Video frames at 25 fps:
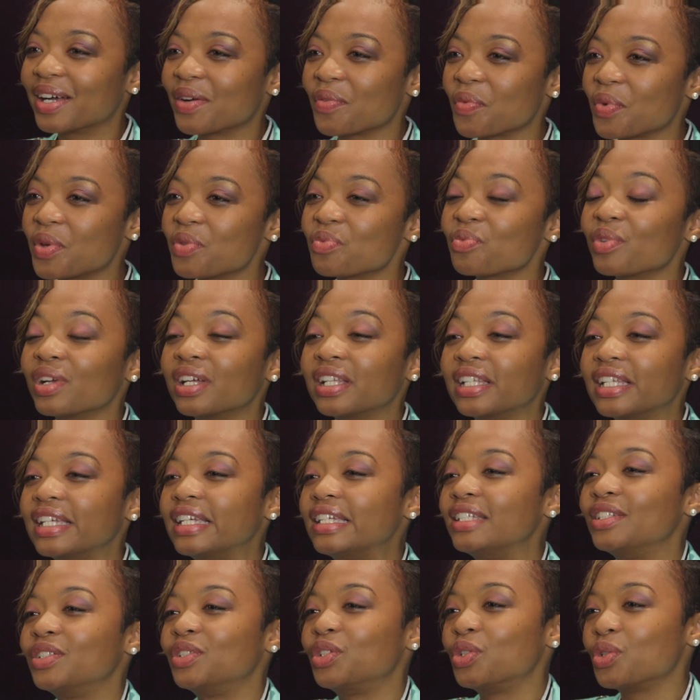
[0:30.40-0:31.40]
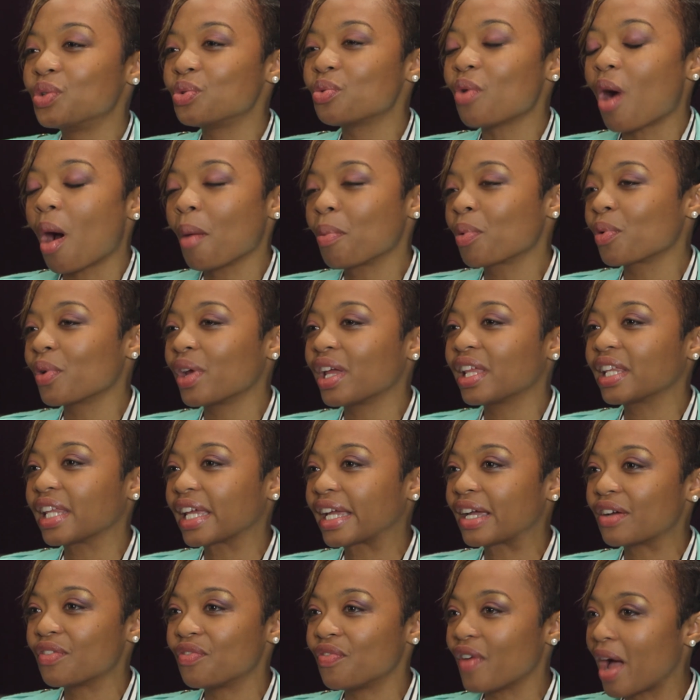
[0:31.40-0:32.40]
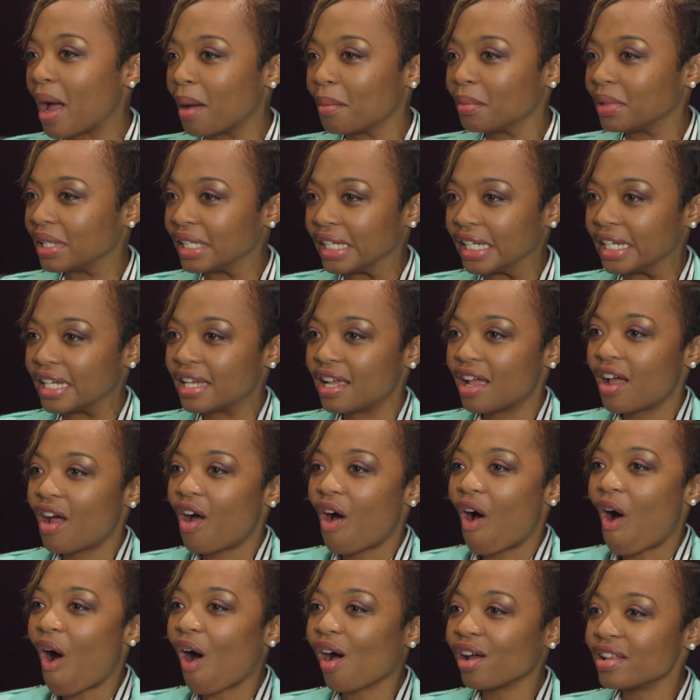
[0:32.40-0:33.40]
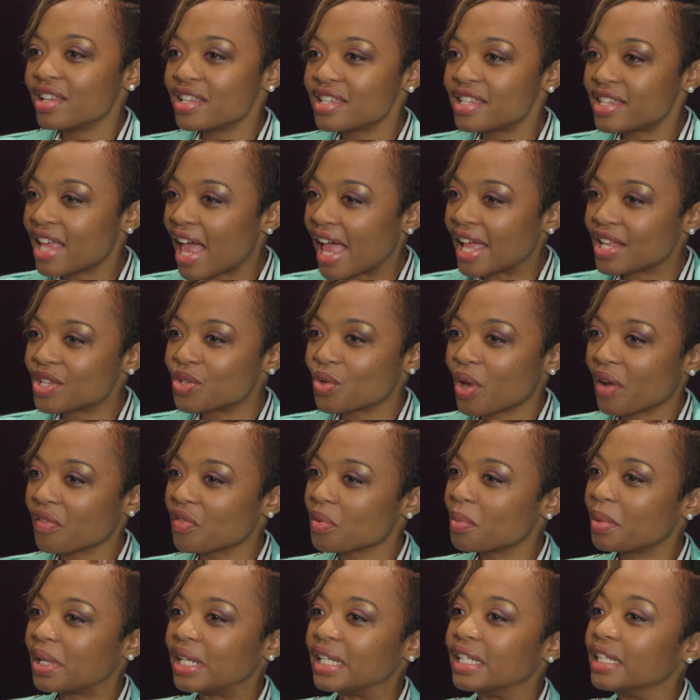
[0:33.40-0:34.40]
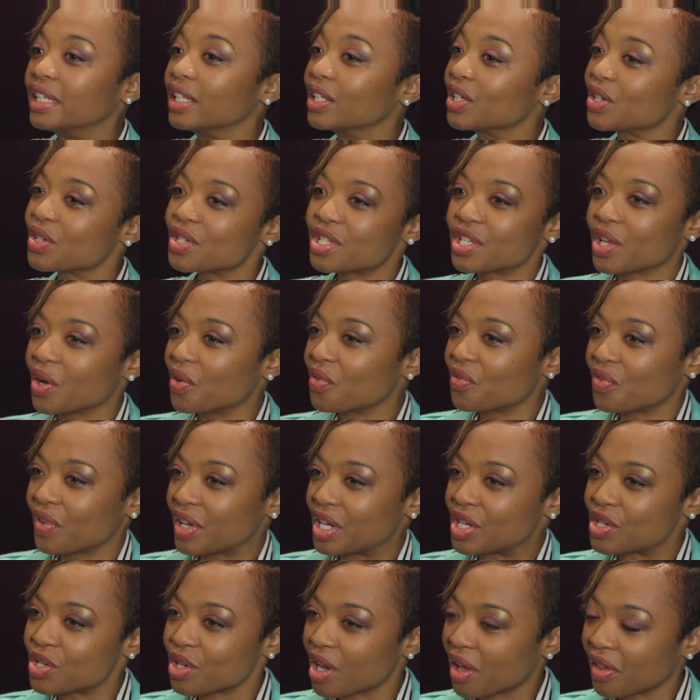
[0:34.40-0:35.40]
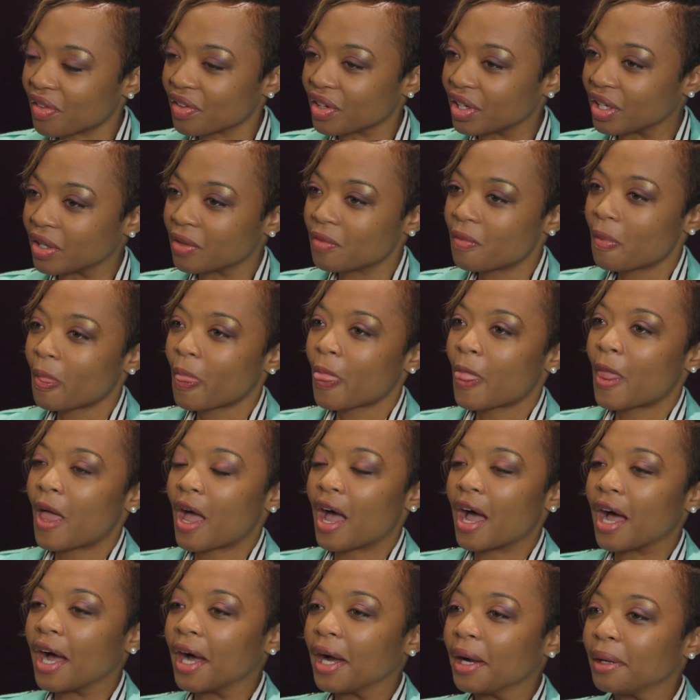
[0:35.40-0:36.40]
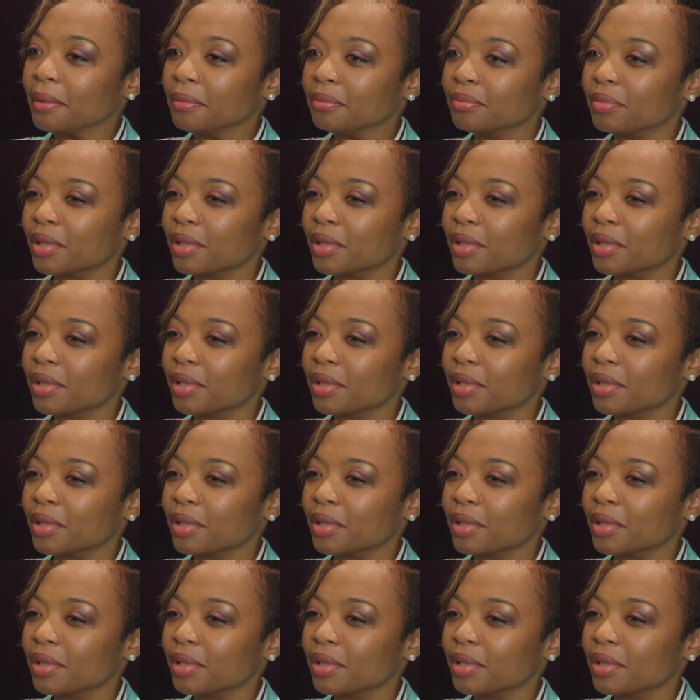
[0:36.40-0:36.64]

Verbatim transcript: We really do operate like a family on set, so everybody looks out for each other. Um,